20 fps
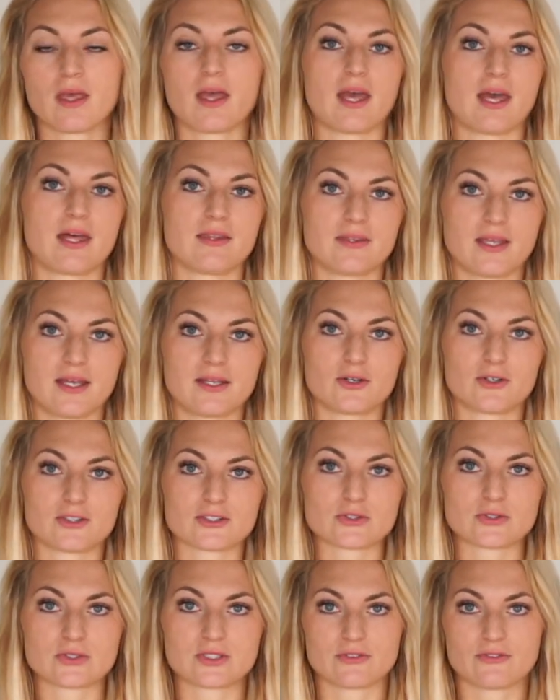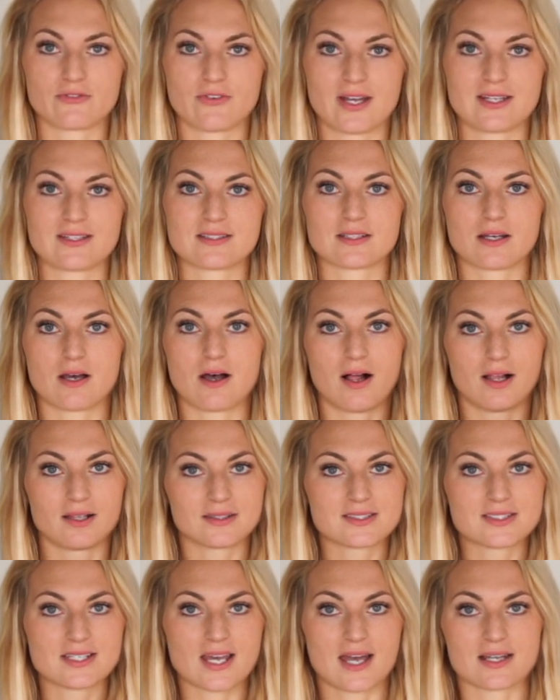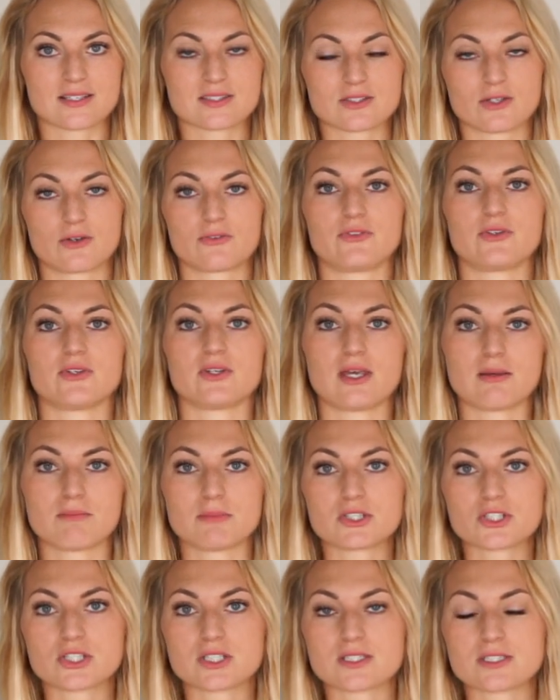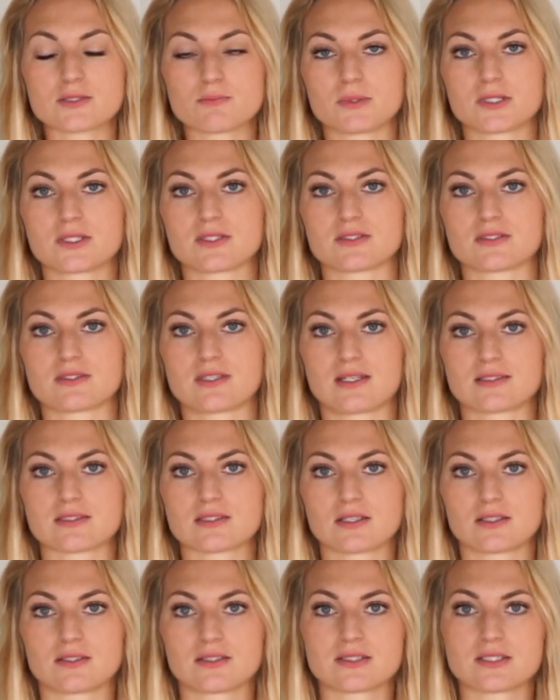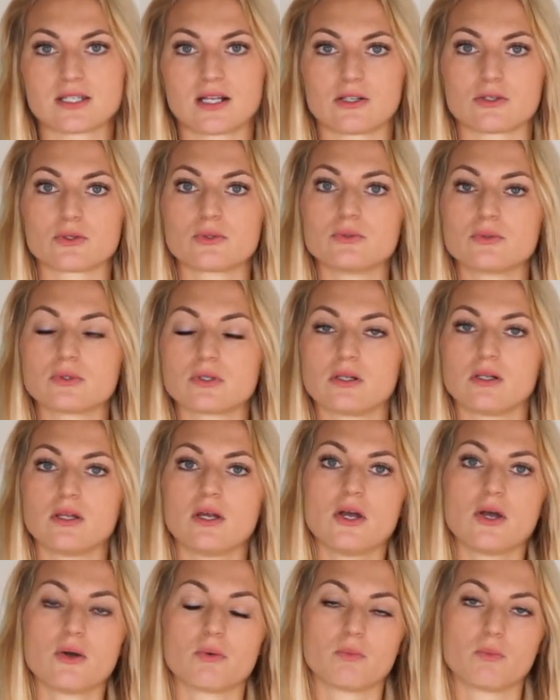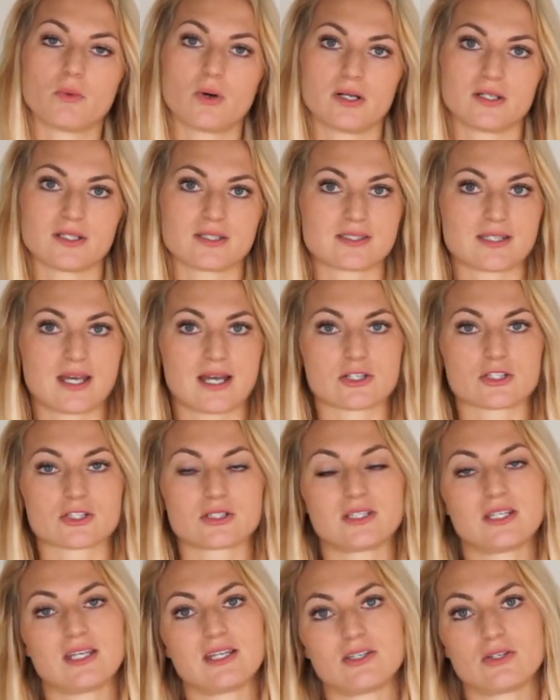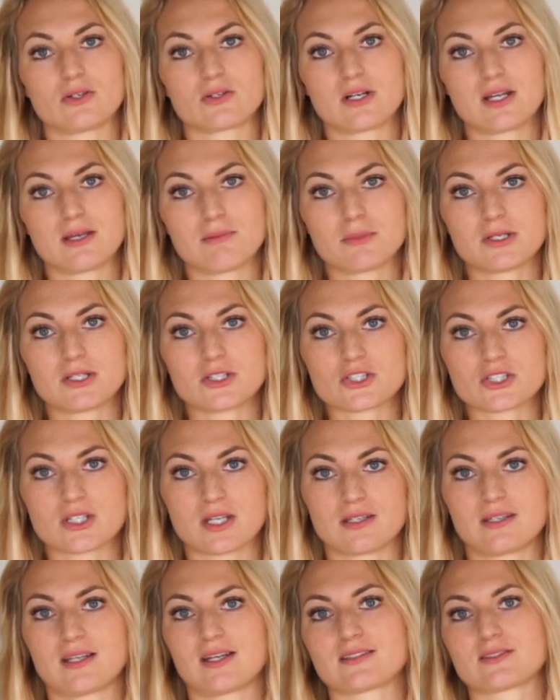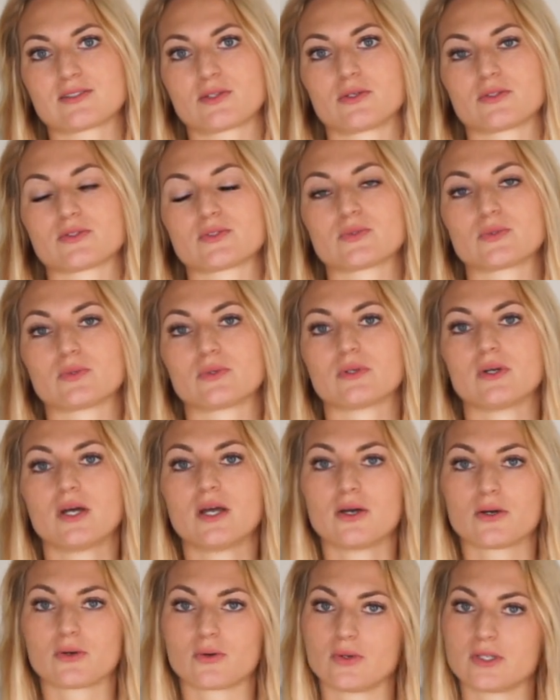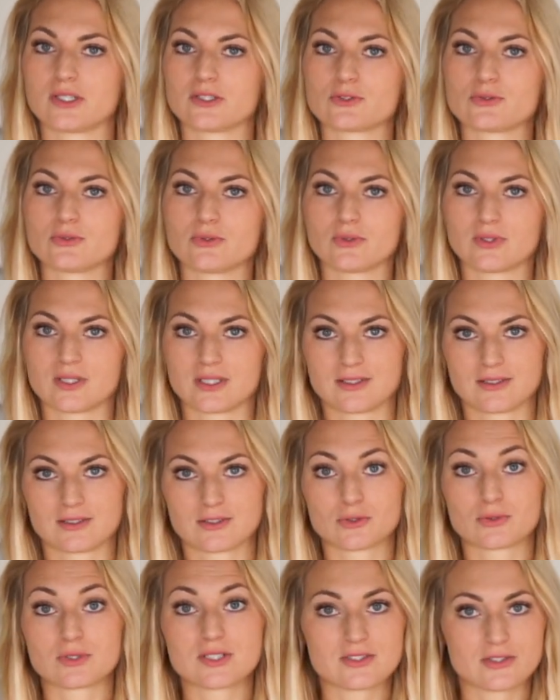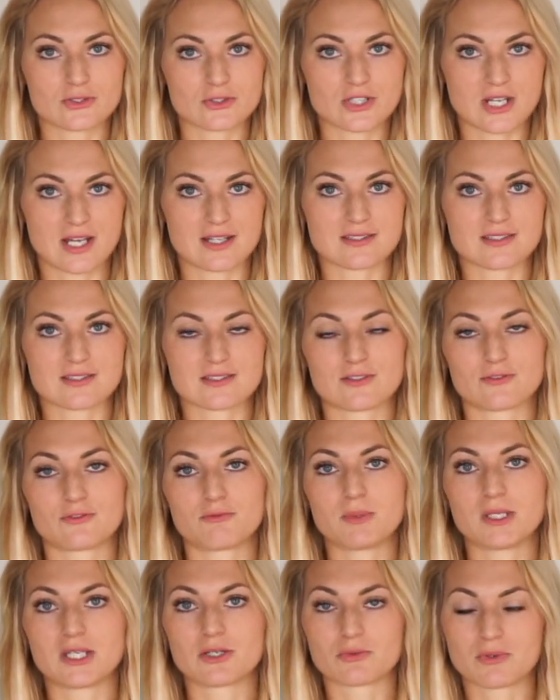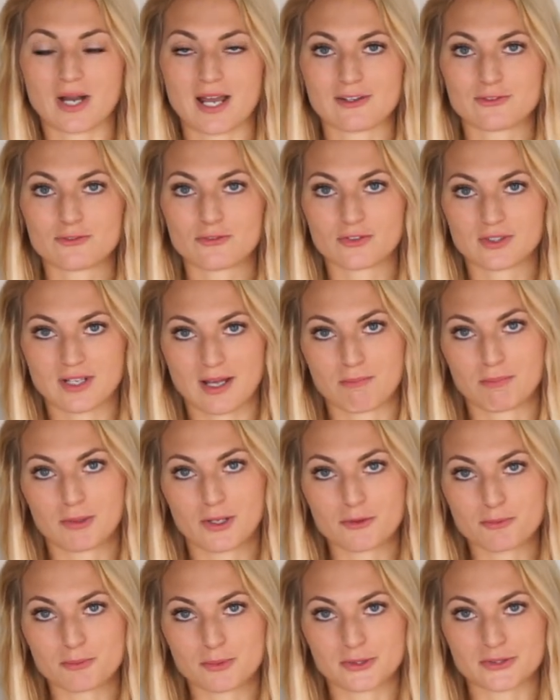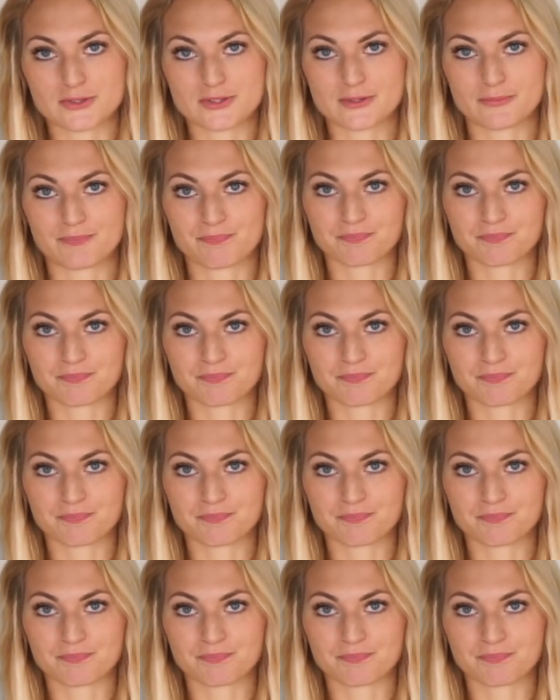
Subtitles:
And then also define the alt text of your images, because that's going to tell Google what is actually in your image, and that's also going to increase your chances of being ranked for that blog post.